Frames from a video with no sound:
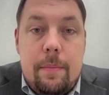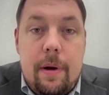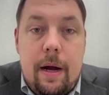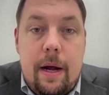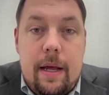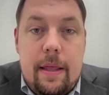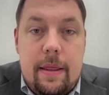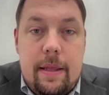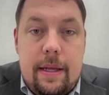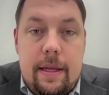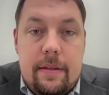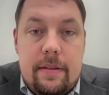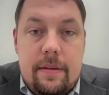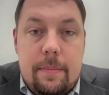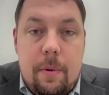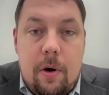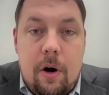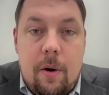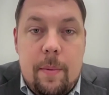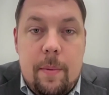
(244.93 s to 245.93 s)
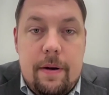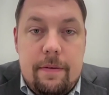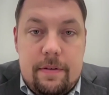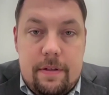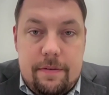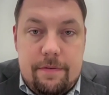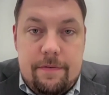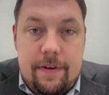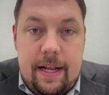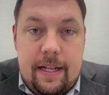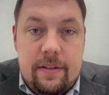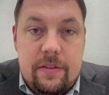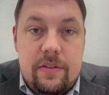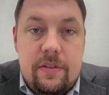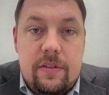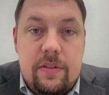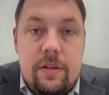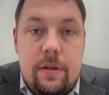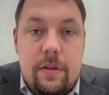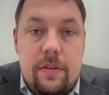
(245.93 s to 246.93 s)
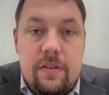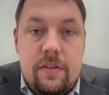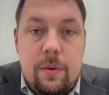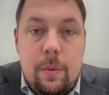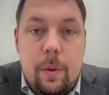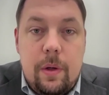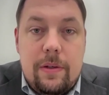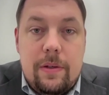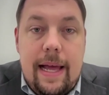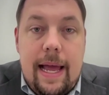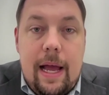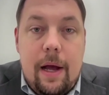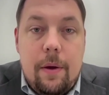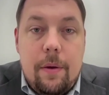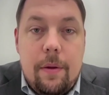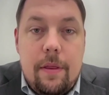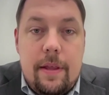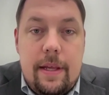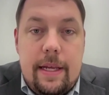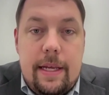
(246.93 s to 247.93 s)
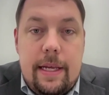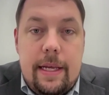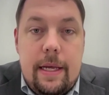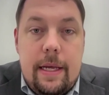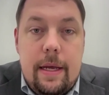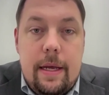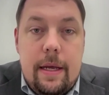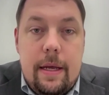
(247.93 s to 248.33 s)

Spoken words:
by the Department of Defense to allow the